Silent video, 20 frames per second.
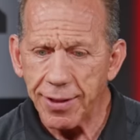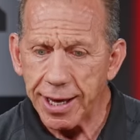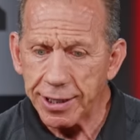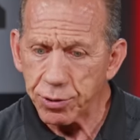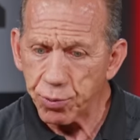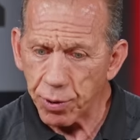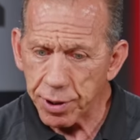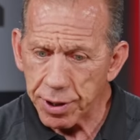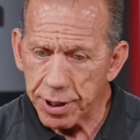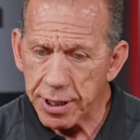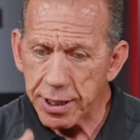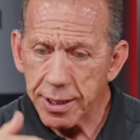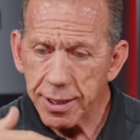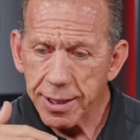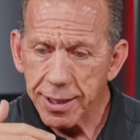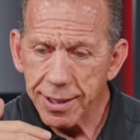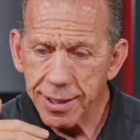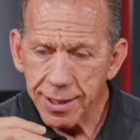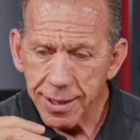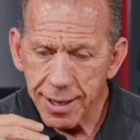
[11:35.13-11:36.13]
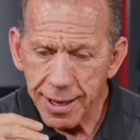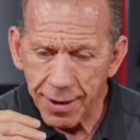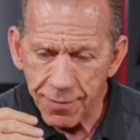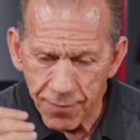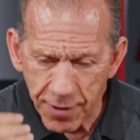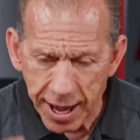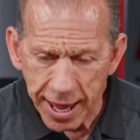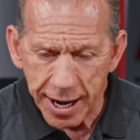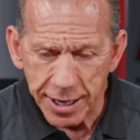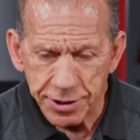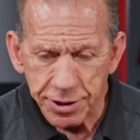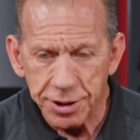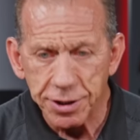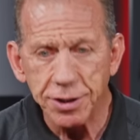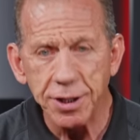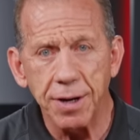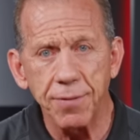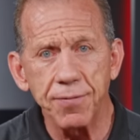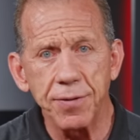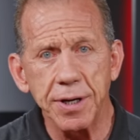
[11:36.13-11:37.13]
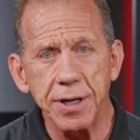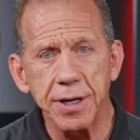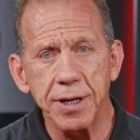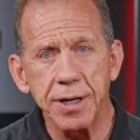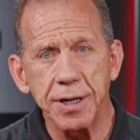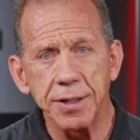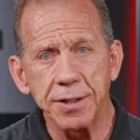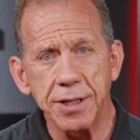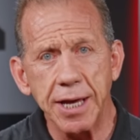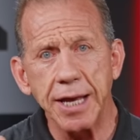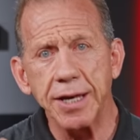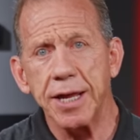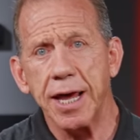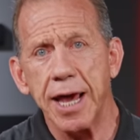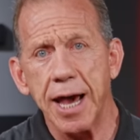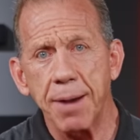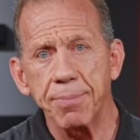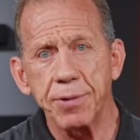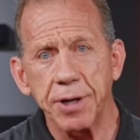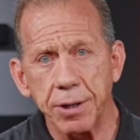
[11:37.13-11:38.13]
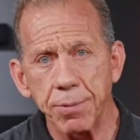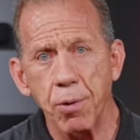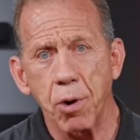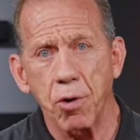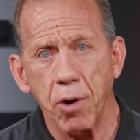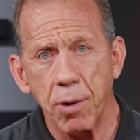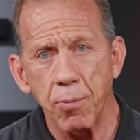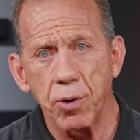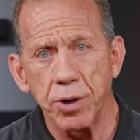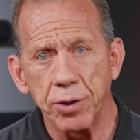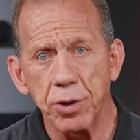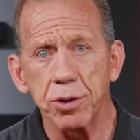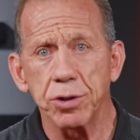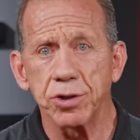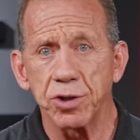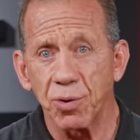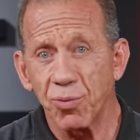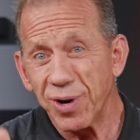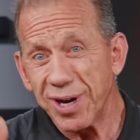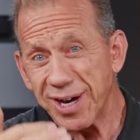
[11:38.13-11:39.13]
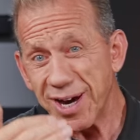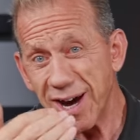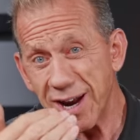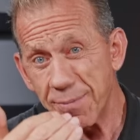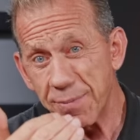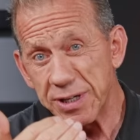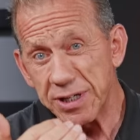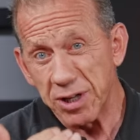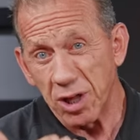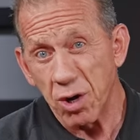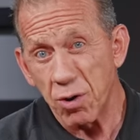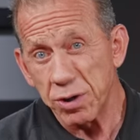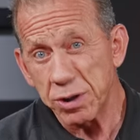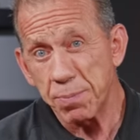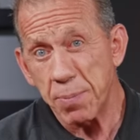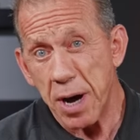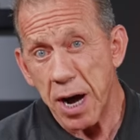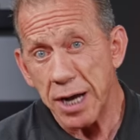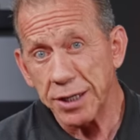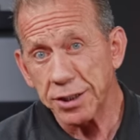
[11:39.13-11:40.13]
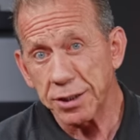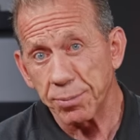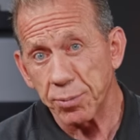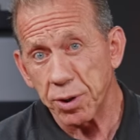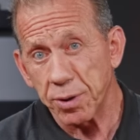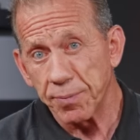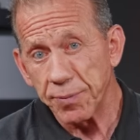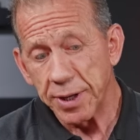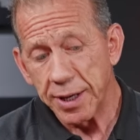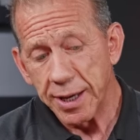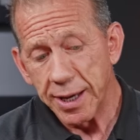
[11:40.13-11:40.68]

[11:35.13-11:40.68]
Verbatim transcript: that's one of the advantages of the 10-day optic program we do is that we cut them as low as possible.